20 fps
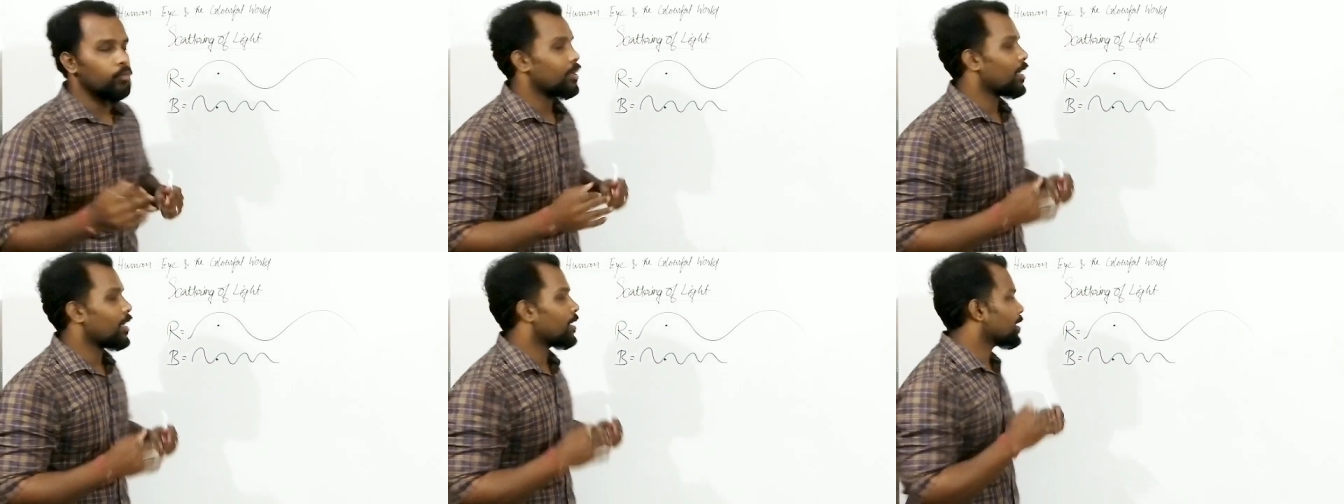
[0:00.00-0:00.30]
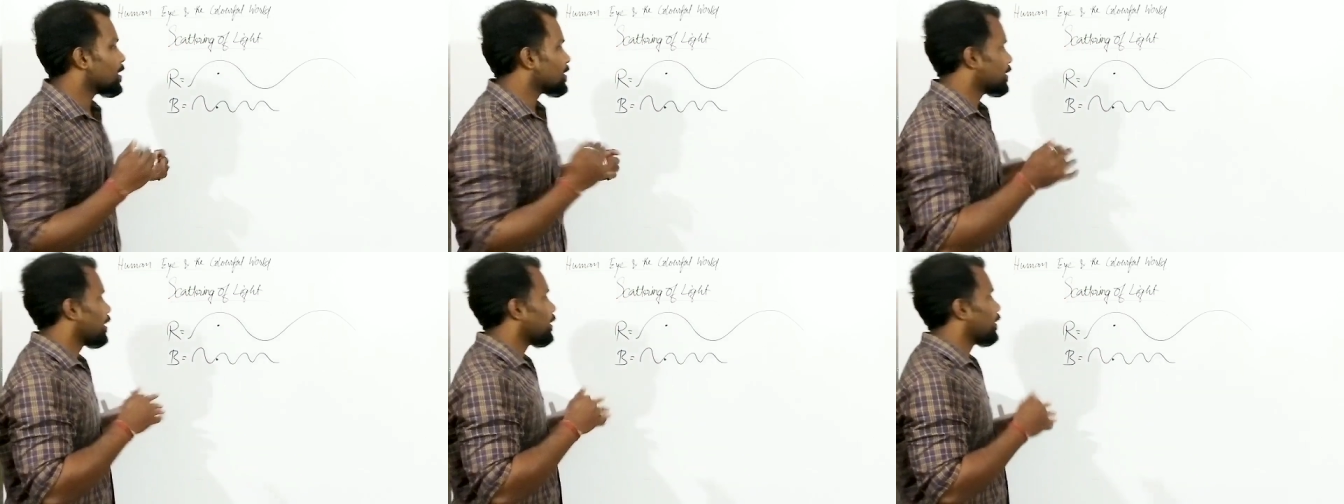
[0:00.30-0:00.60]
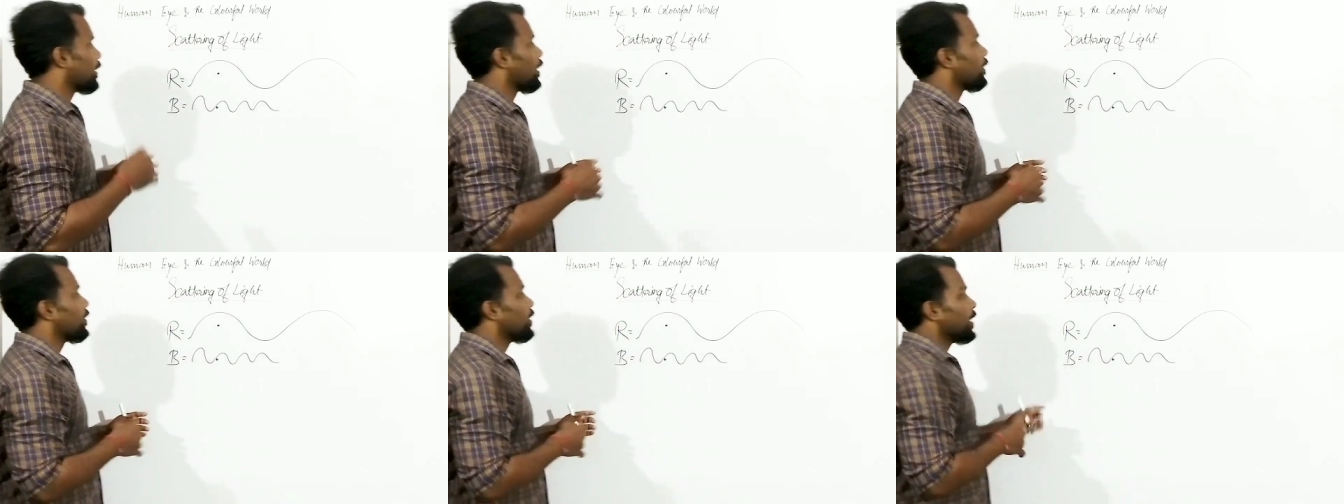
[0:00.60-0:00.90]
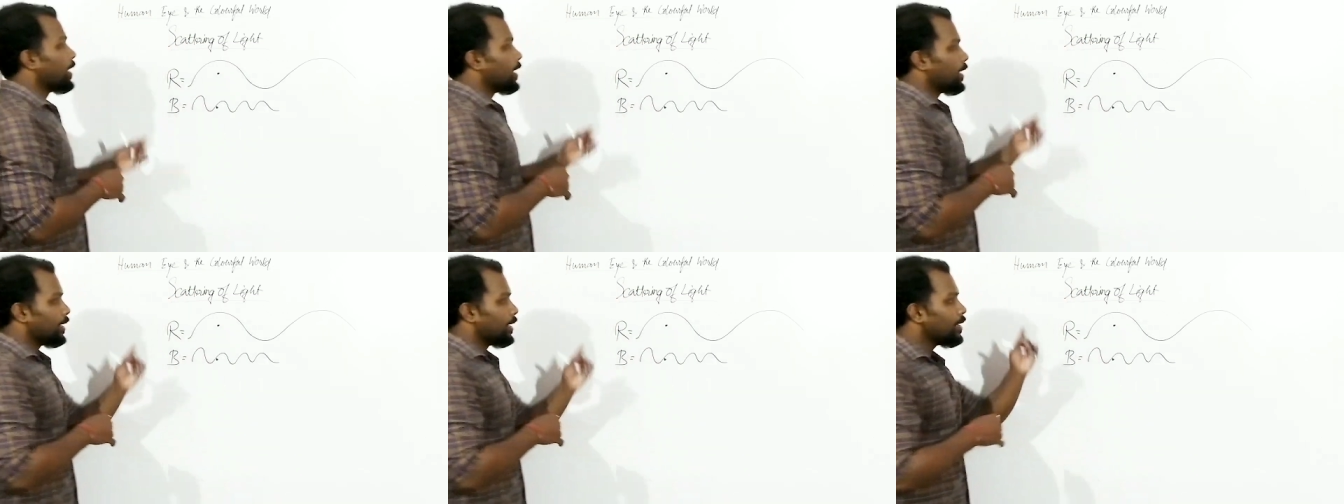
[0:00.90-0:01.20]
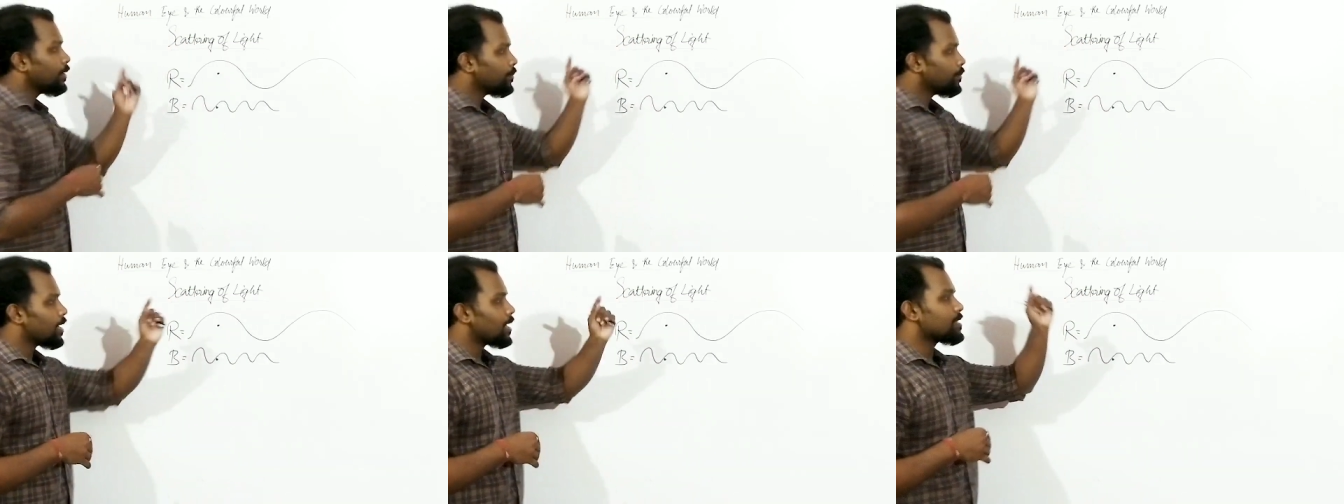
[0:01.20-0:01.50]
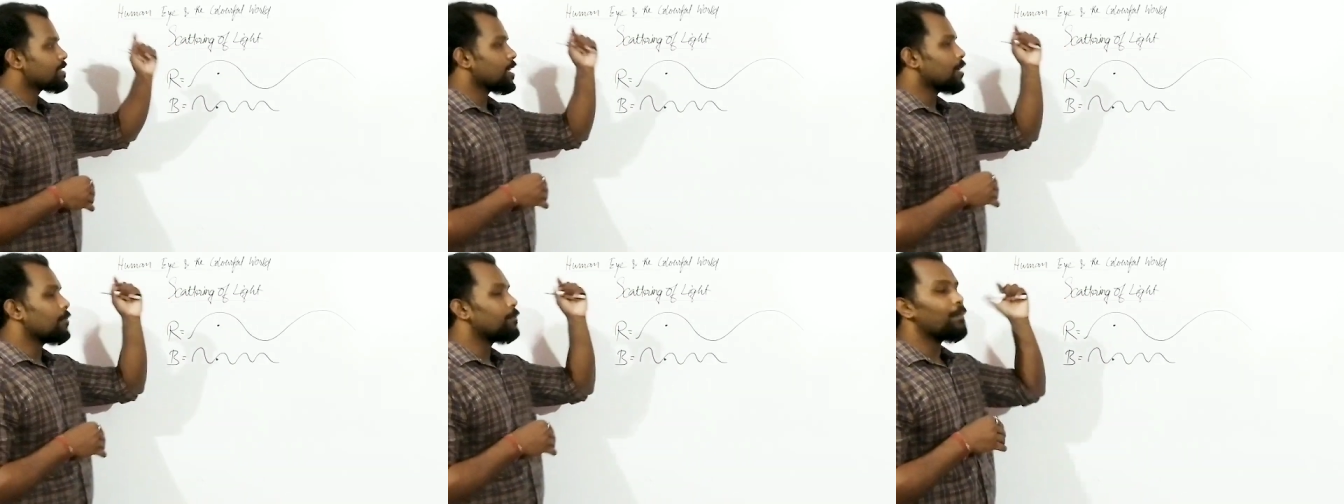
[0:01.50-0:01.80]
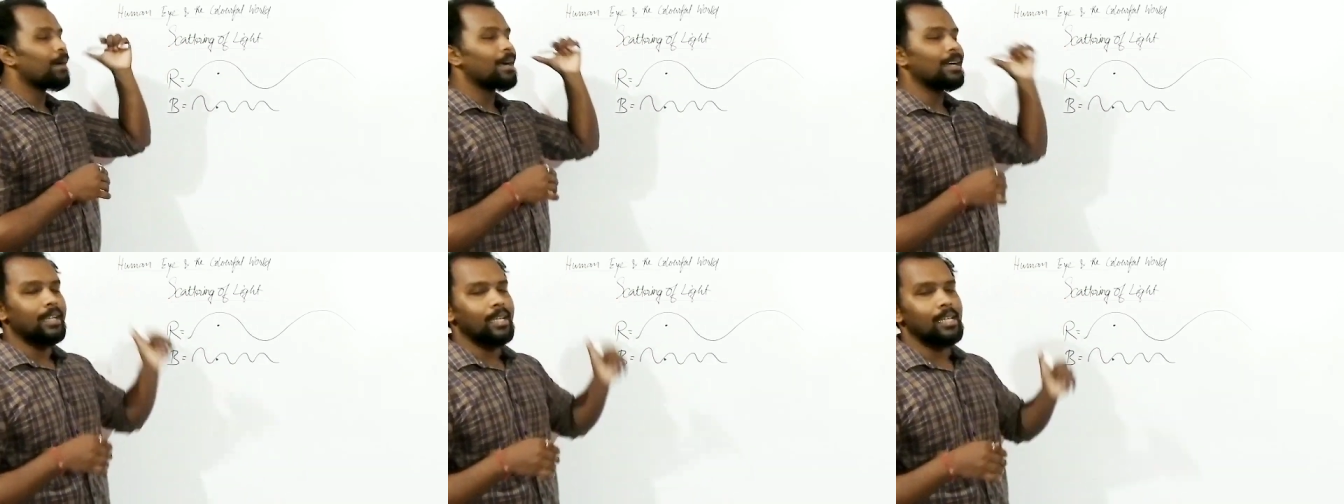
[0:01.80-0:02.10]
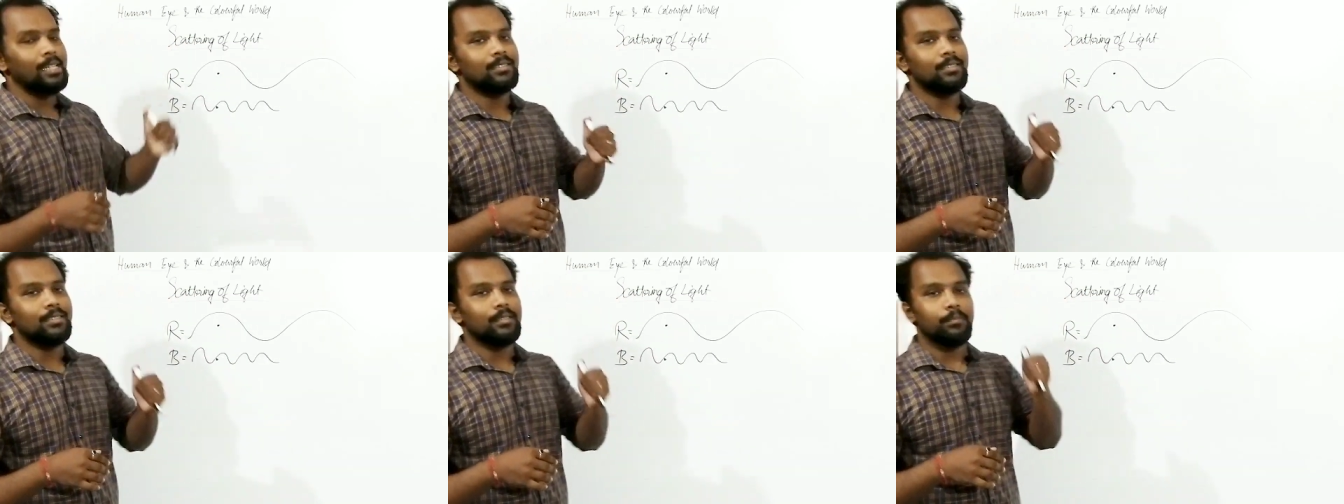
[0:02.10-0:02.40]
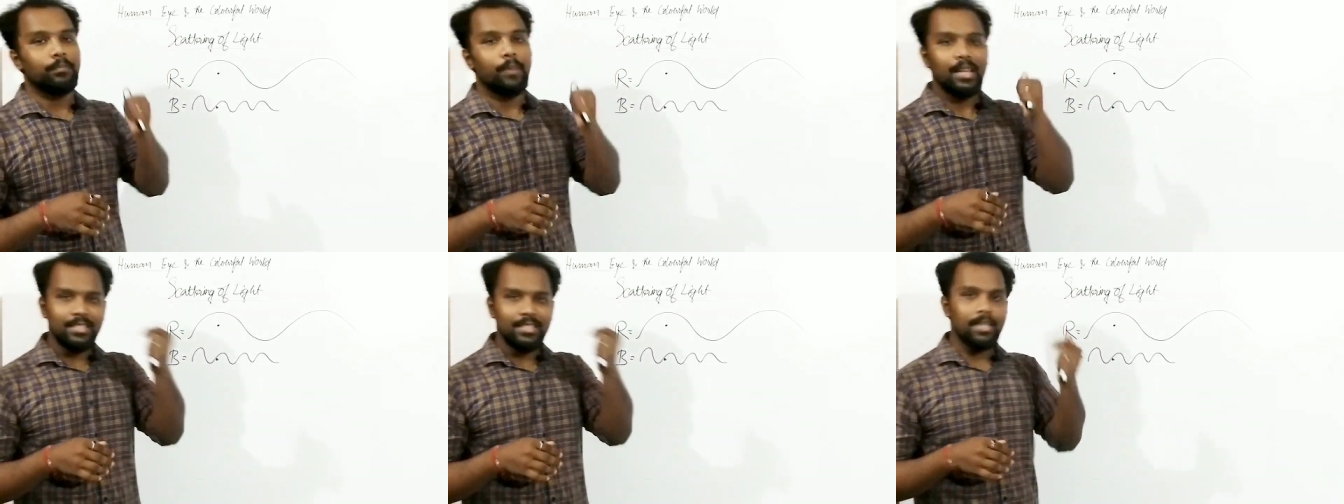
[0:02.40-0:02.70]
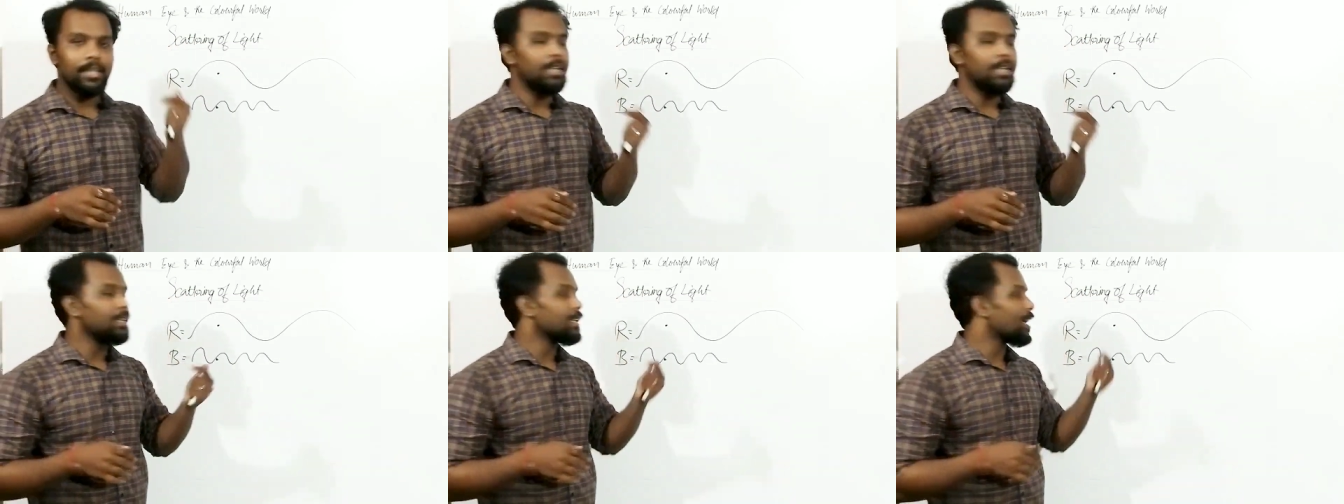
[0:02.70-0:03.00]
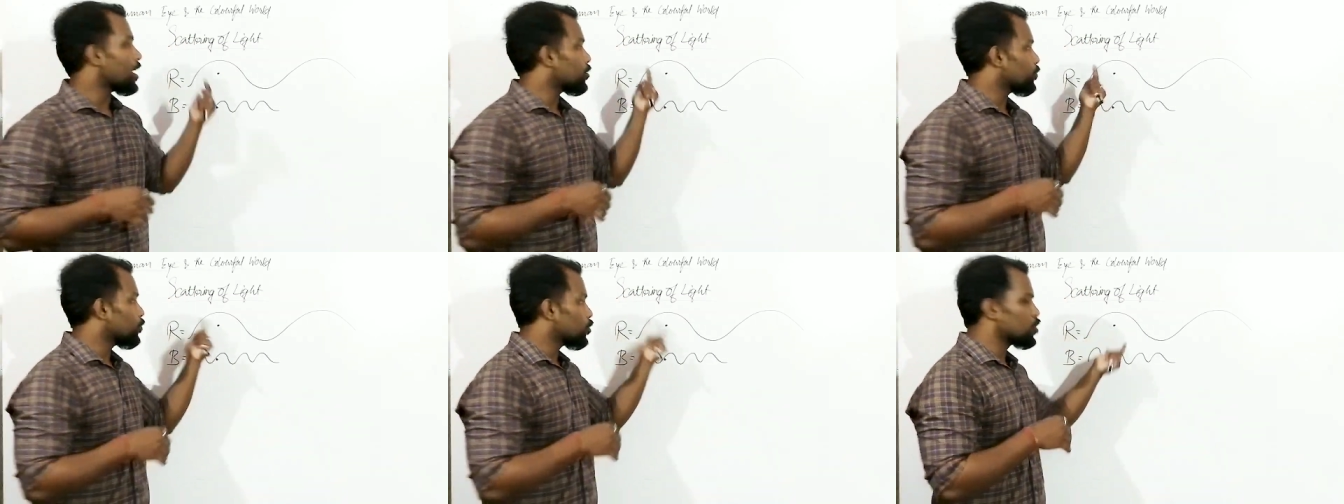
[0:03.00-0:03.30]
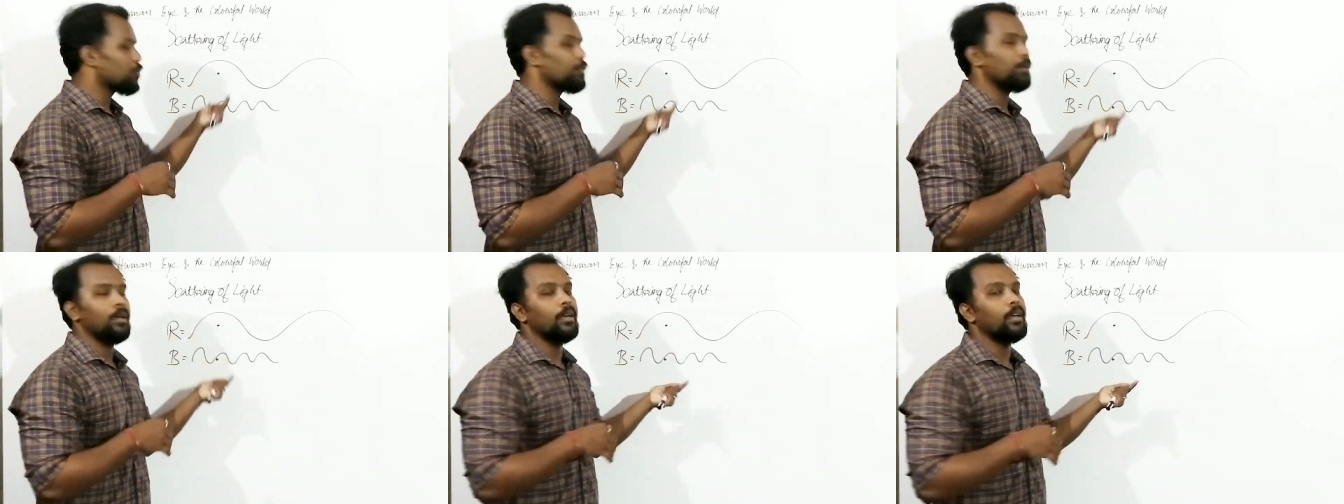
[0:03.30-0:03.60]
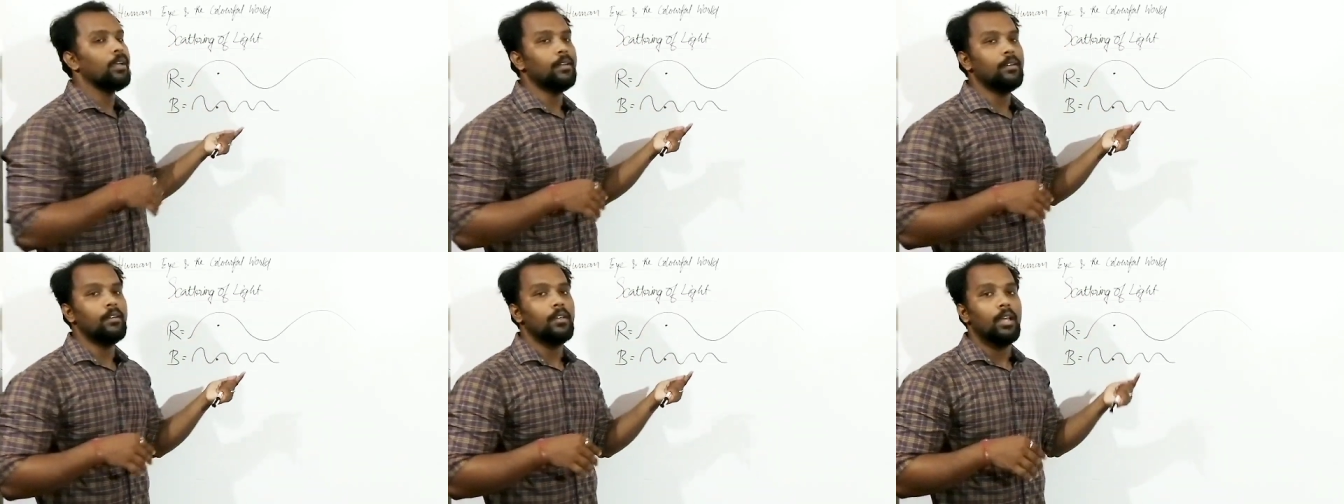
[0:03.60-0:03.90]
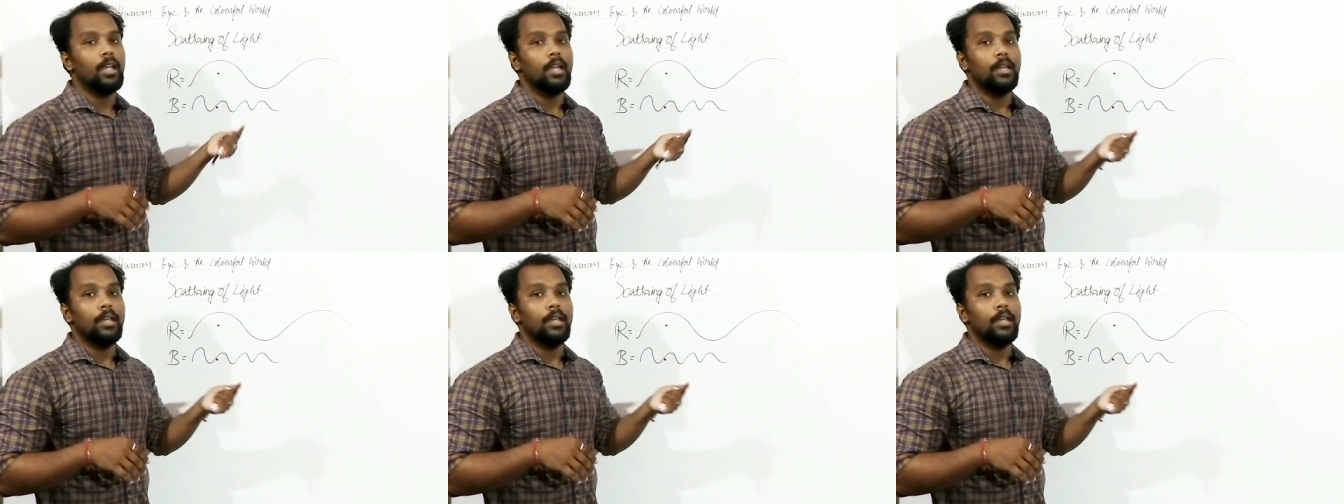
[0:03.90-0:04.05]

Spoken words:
we understand that if there is some particles present in the atmosphere,